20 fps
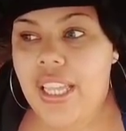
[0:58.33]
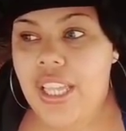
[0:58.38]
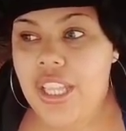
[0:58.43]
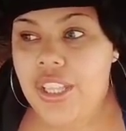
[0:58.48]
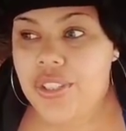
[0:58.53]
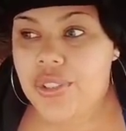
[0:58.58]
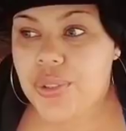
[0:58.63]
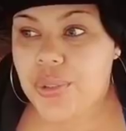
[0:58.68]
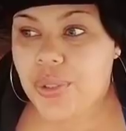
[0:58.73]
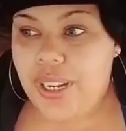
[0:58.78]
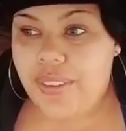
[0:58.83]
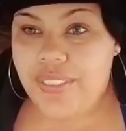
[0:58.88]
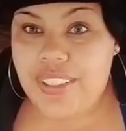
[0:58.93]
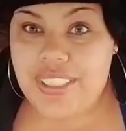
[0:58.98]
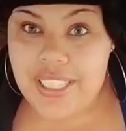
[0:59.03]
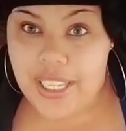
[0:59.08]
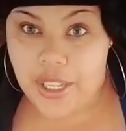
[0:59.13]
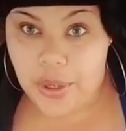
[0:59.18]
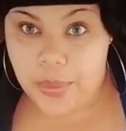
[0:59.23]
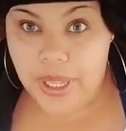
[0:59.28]
So let me
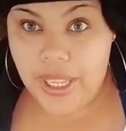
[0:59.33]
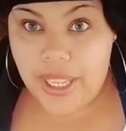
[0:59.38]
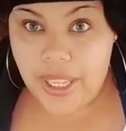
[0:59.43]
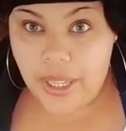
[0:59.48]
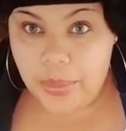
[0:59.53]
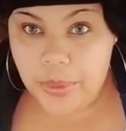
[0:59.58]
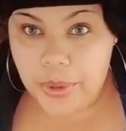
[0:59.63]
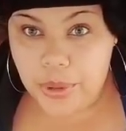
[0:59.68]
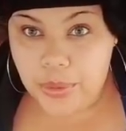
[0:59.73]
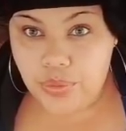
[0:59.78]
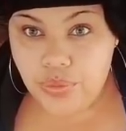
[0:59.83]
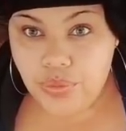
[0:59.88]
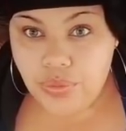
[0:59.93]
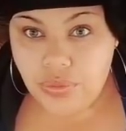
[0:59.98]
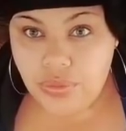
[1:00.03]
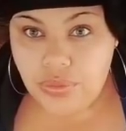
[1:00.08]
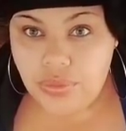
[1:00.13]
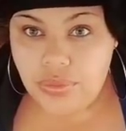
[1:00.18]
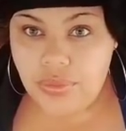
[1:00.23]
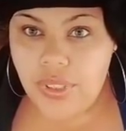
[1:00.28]
tell you what happened.
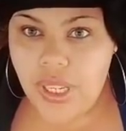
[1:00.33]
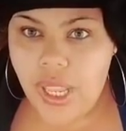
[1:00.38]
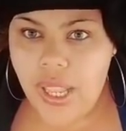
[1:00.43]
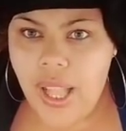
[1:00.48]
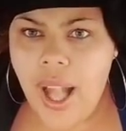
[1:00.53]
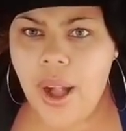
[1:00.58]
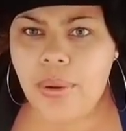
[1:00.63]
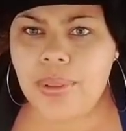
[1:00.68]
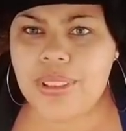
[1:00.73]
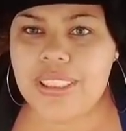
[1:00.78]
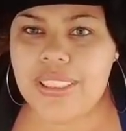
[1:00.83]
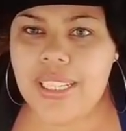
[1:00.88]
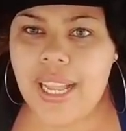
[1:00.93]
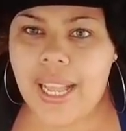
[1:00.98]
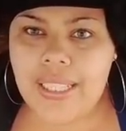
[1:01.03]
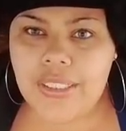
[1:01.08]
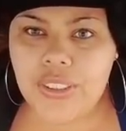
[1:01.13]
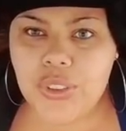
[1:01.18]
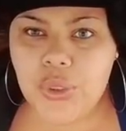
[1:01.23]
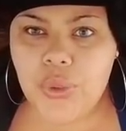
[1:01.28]
I was in
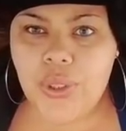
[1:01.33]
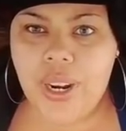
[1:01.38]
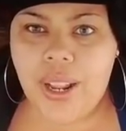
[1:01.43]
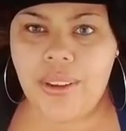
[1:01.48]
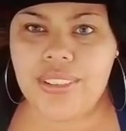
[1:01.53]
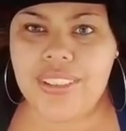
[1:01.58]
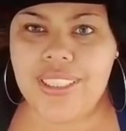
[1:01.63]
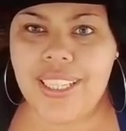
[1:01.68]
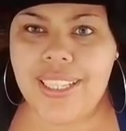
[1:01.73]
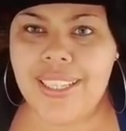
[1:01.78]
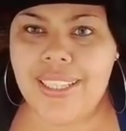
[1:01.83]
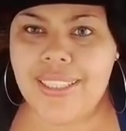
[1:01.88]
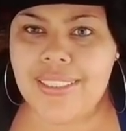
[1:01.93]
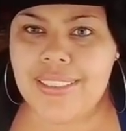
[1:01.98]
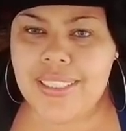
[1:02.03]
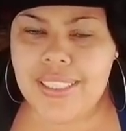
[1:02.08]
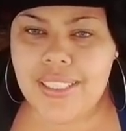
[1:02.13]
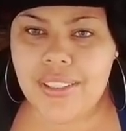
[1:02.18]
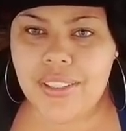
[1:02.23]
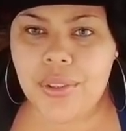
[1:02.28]
high school. I was like in
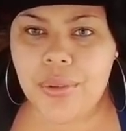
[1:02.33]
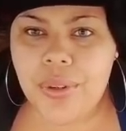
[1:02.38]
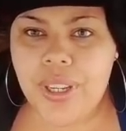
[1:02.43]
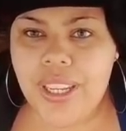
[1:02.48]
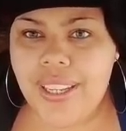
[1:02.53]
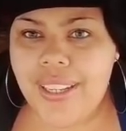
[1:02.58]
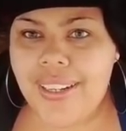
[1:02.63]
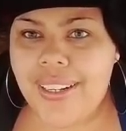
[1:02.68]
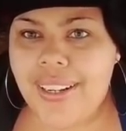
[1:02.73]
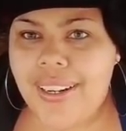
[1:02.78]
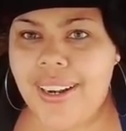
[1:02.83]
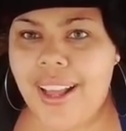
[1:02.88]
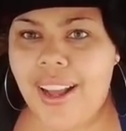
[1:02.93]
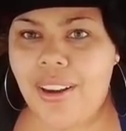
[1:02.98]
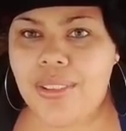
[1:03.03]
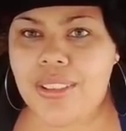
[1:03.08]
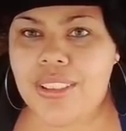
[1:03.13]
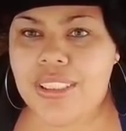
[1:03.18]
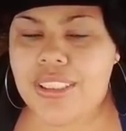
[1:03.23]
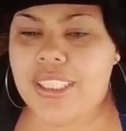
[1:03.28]
10th grade, and I
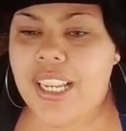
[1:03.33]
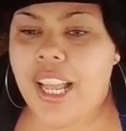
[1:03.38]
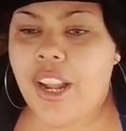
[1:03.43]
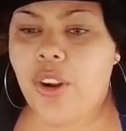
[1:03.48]
was just like